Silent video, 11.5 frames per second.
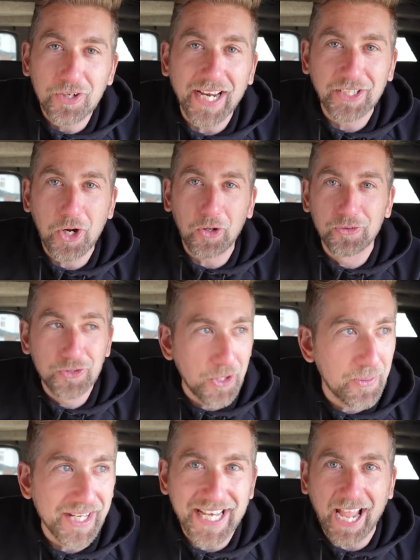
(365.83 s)
Crack on.
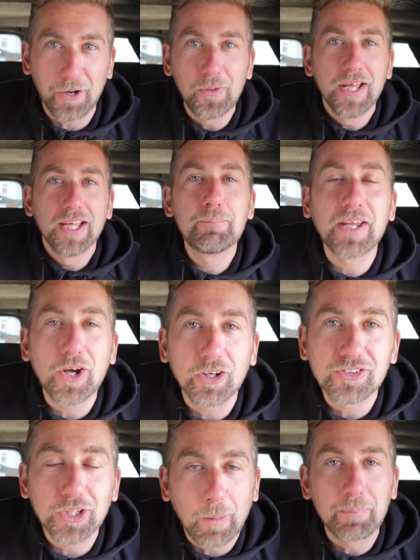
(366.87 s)
Do it now,
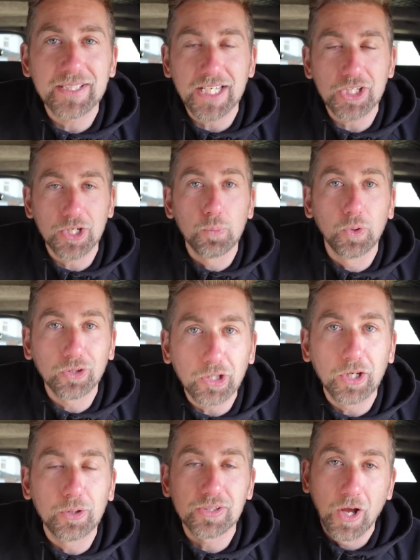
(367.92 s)
because the competition will
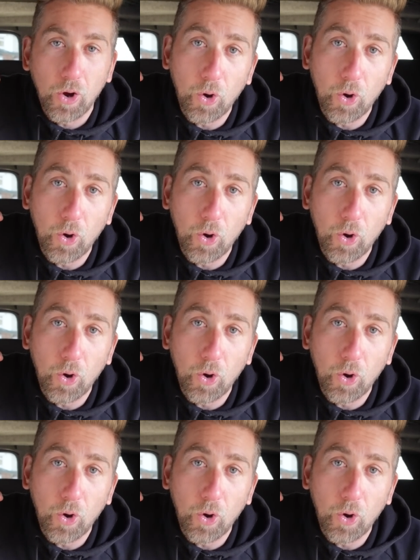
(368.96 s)
close